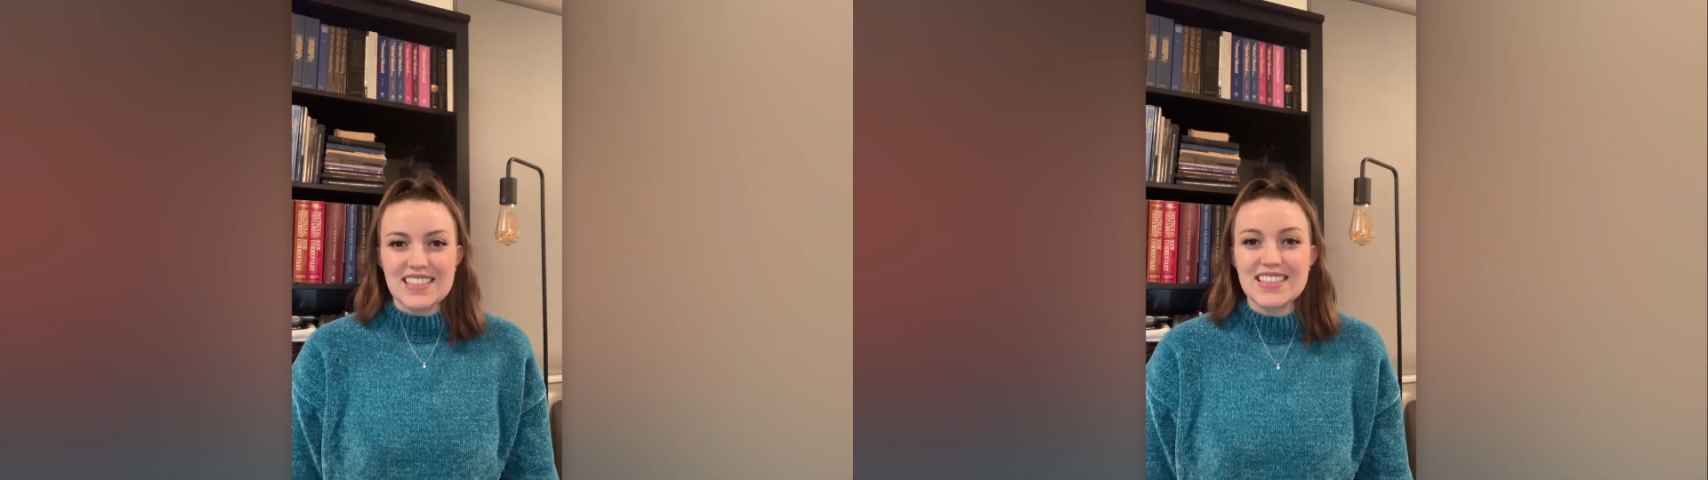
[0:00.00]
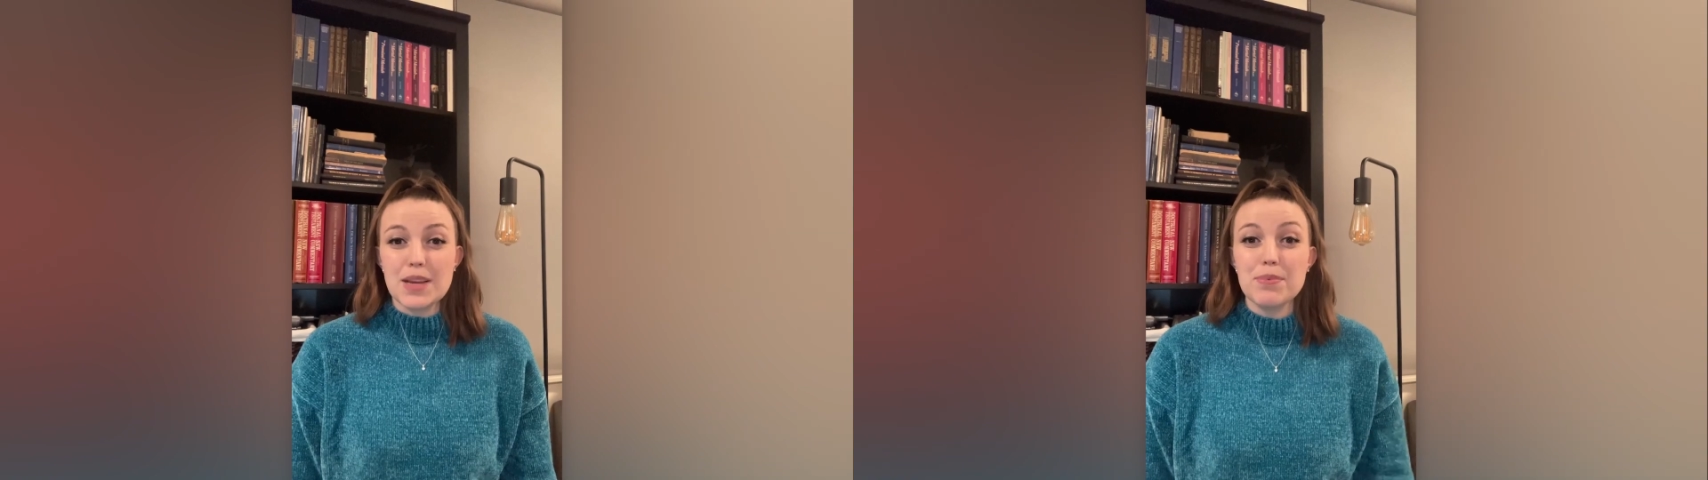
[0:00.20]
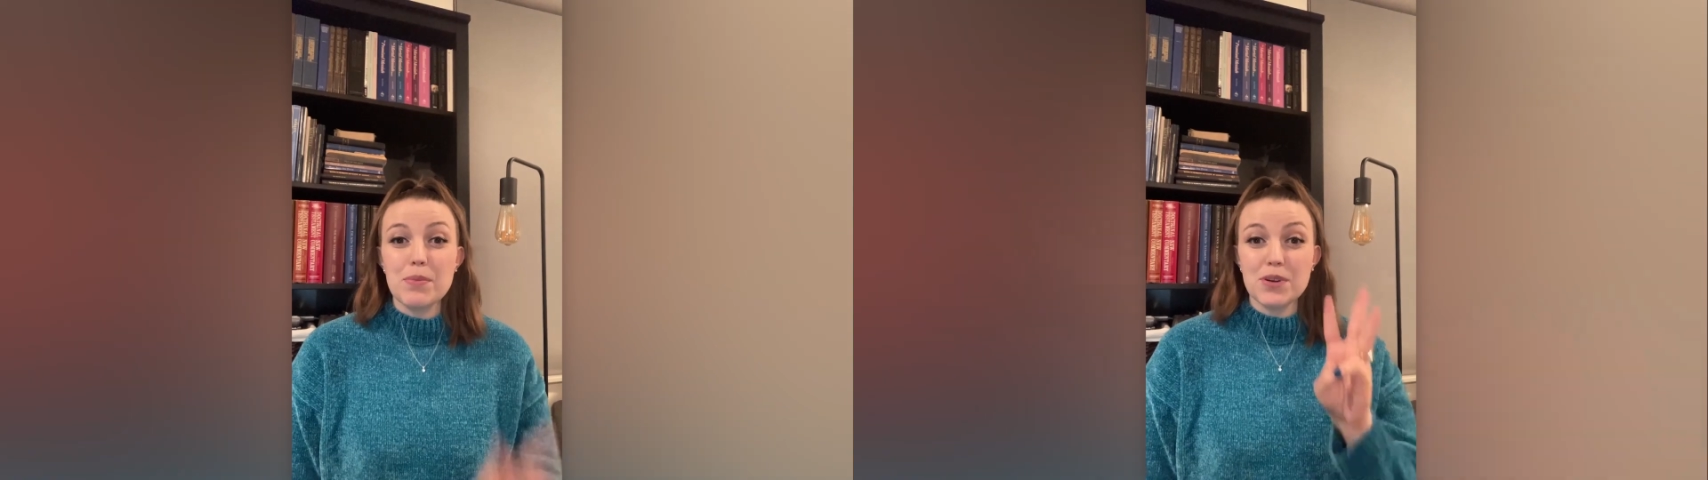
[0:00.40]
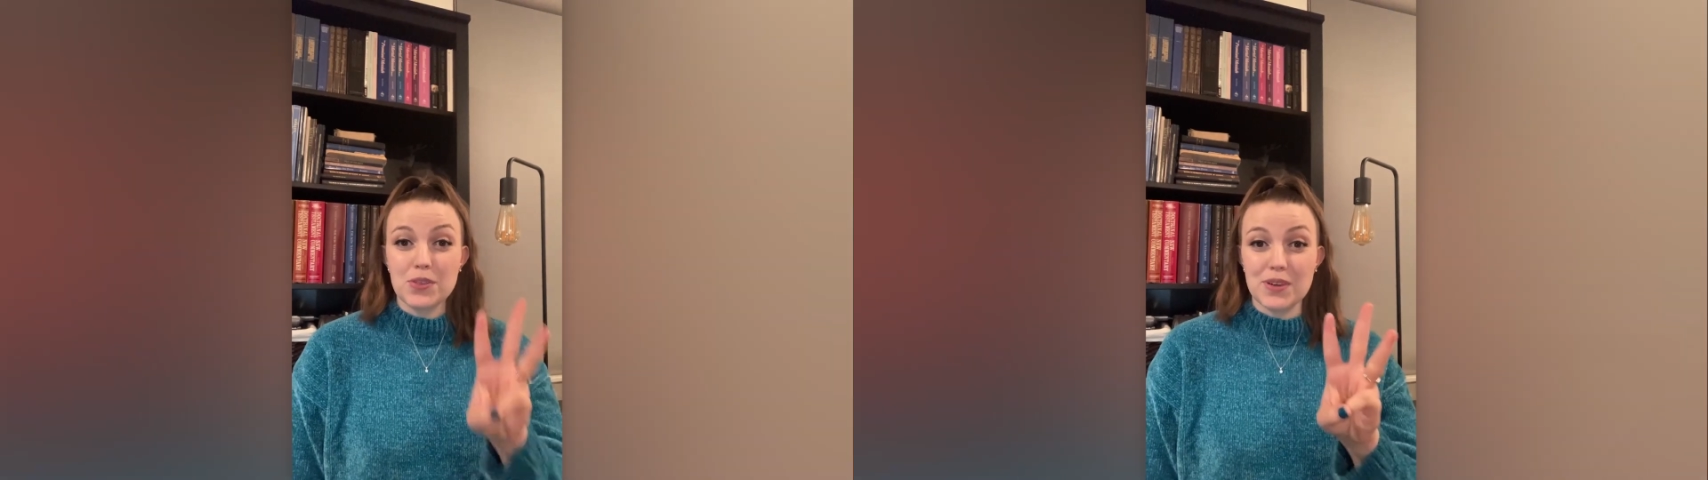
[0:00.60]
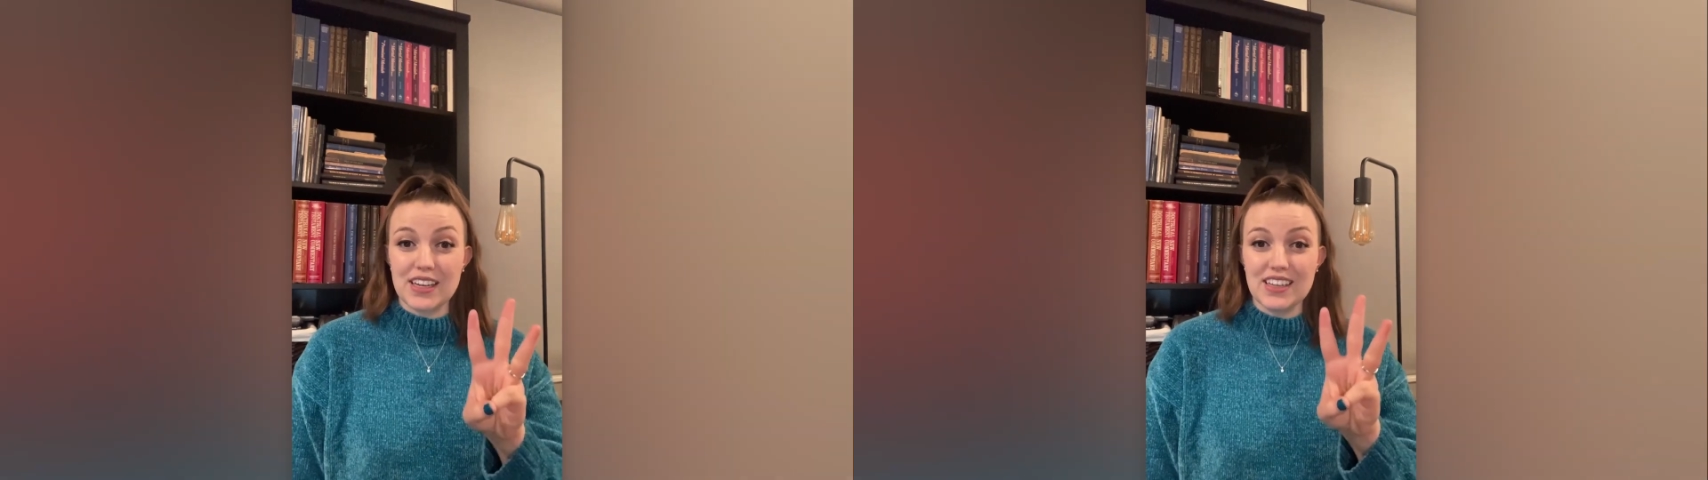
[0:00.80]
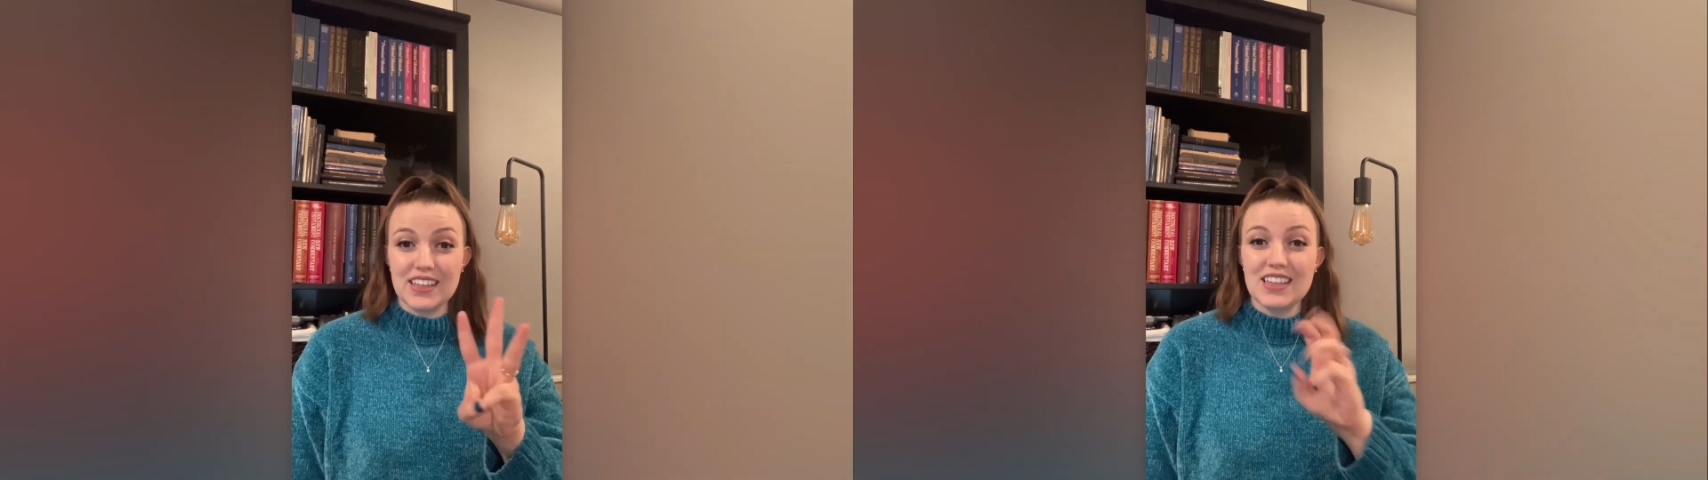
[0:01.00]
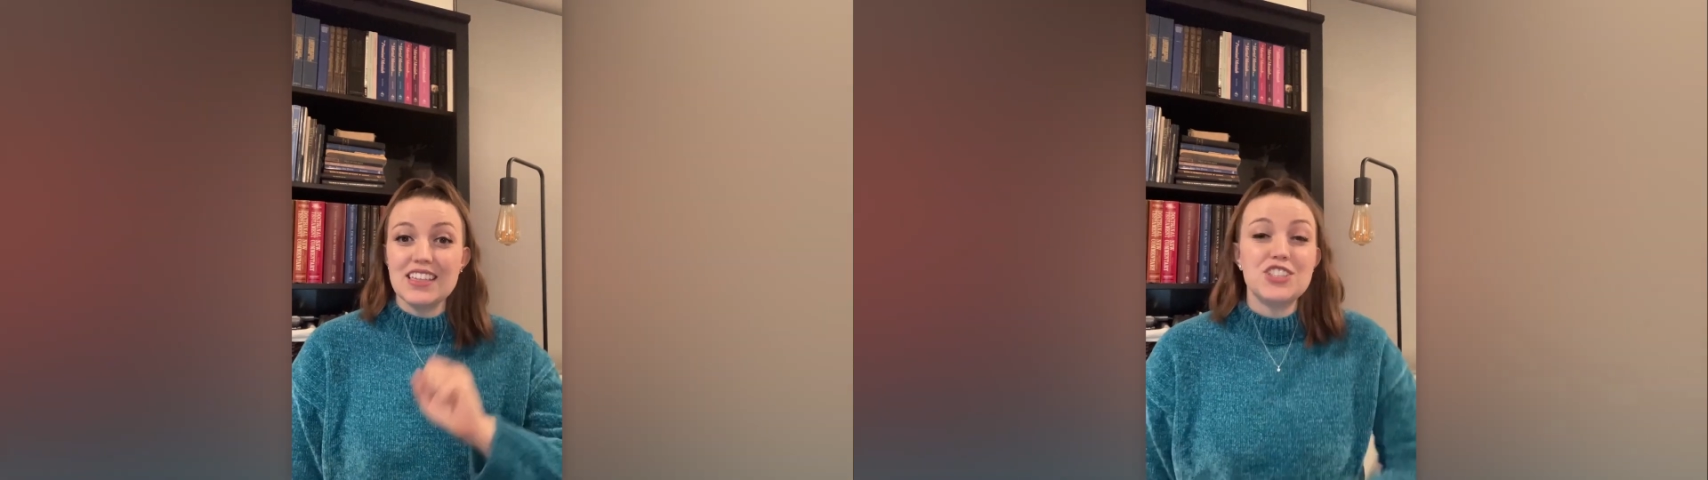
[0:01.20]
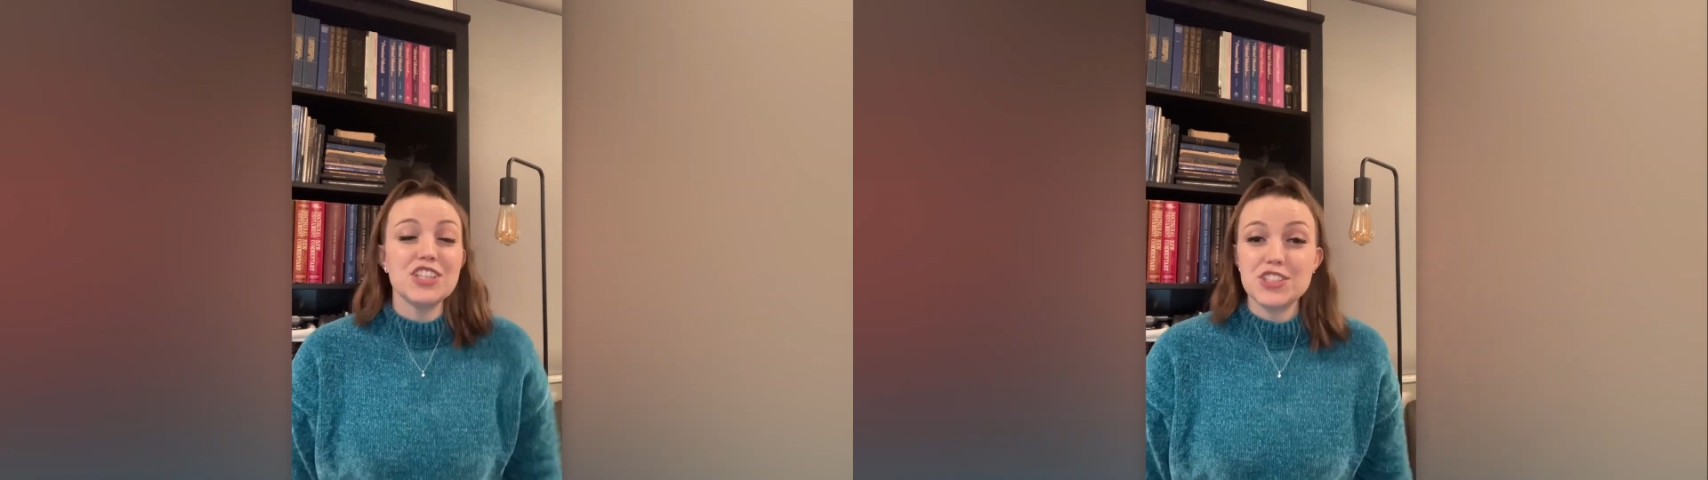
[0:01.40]
Tip number 3.
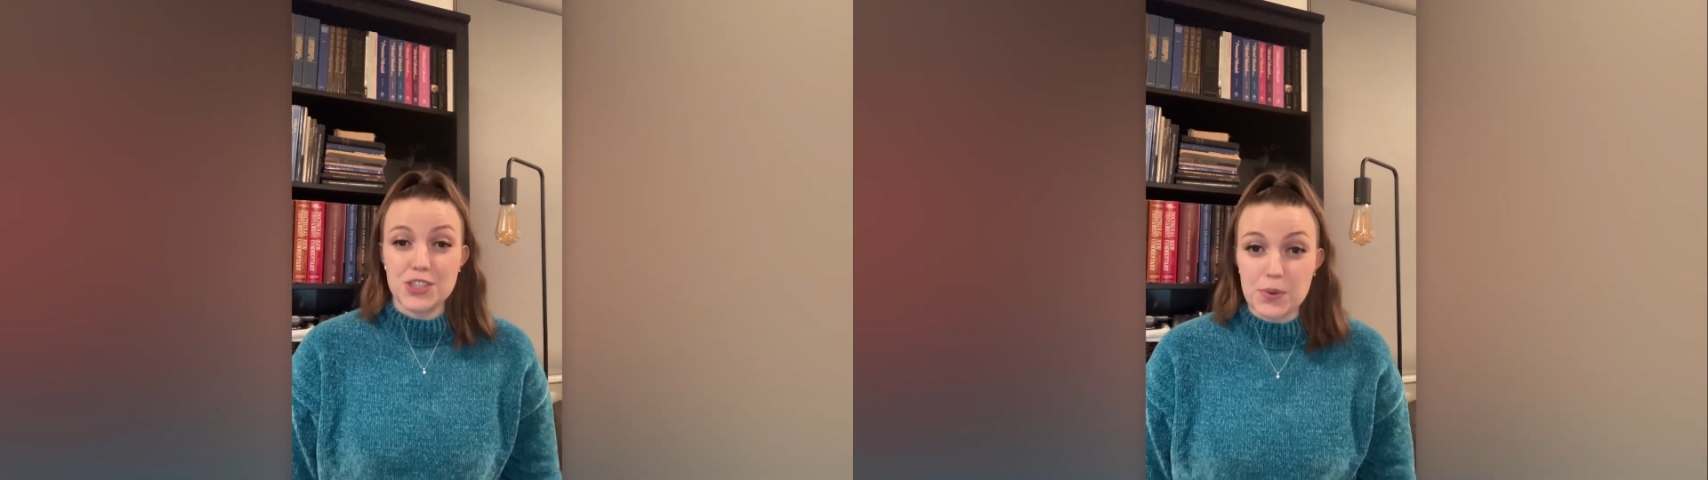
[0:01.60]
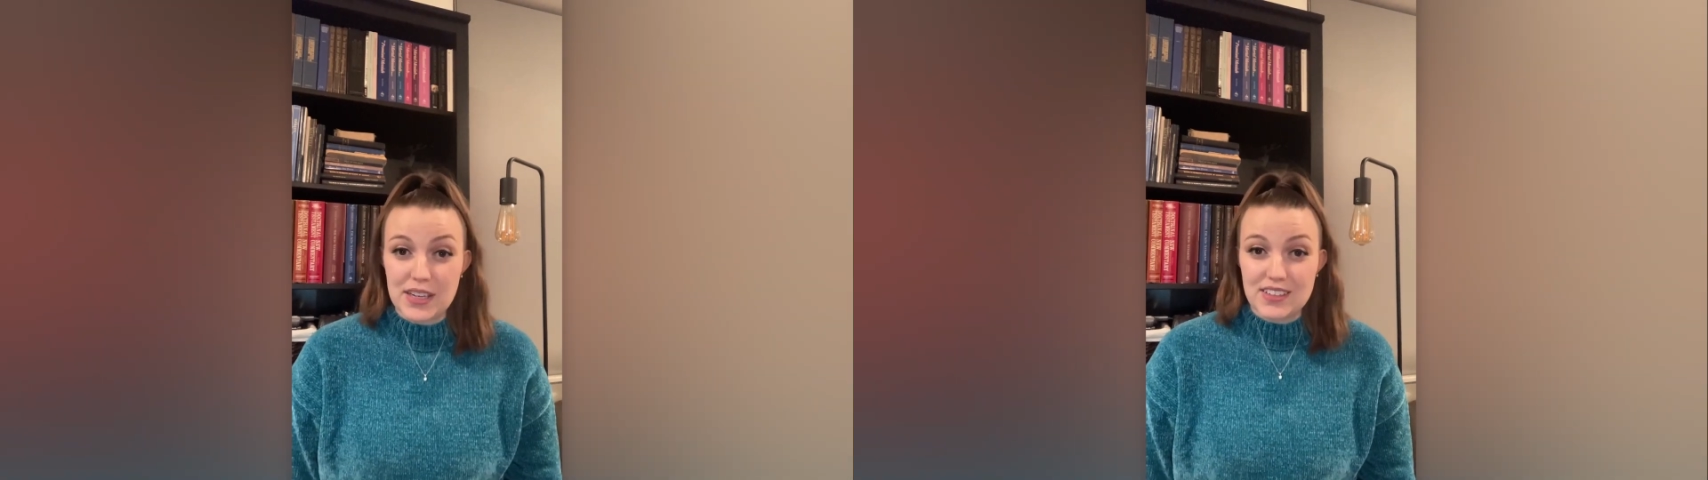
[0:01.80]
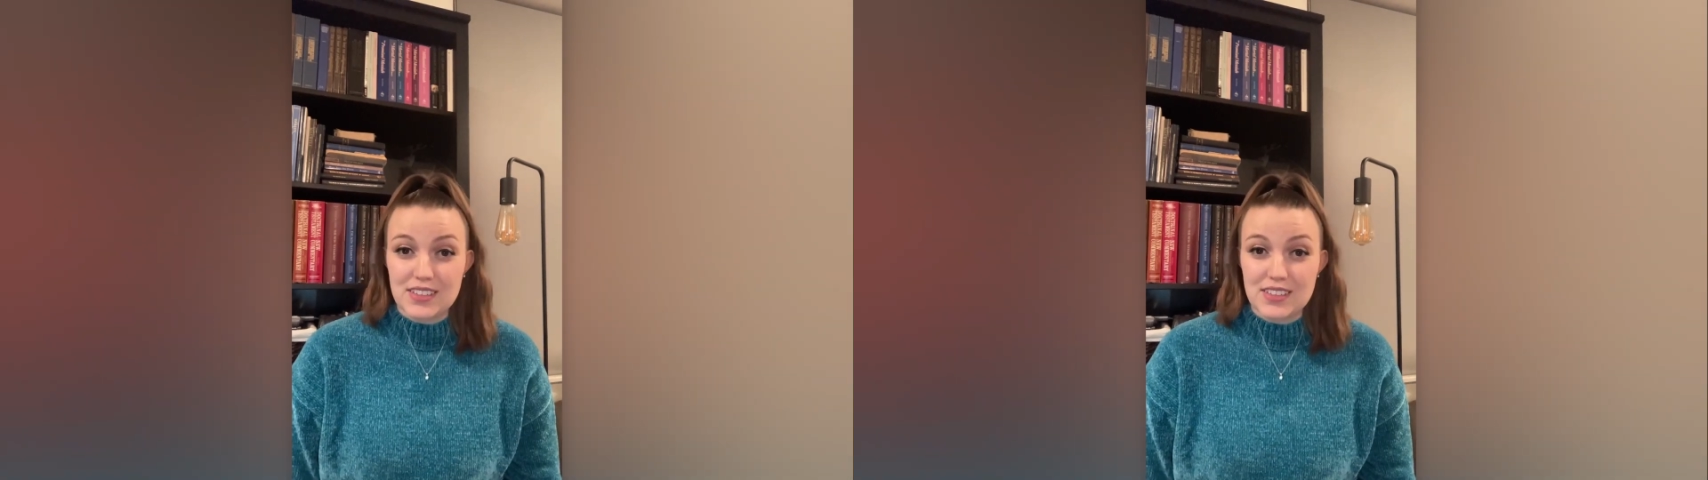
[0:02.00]
Just do it.